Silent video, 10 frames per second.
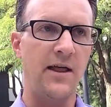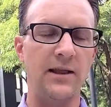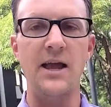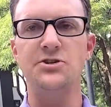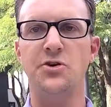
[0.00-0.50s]

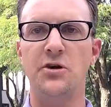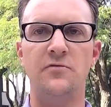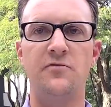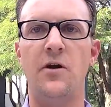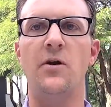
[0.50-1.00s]
That
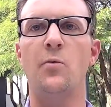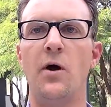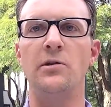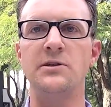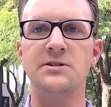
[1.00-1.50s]
agent could have
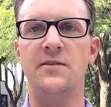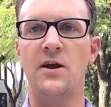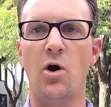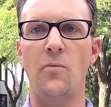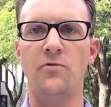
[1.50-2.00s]
very well
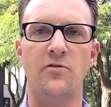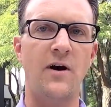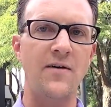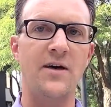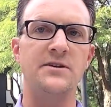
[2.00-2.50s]
listed that home
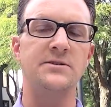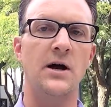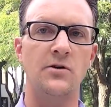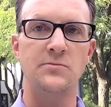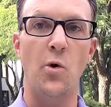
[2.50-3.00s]
for
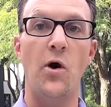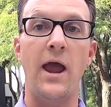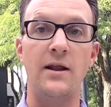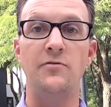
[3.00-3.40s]
$5,000 more.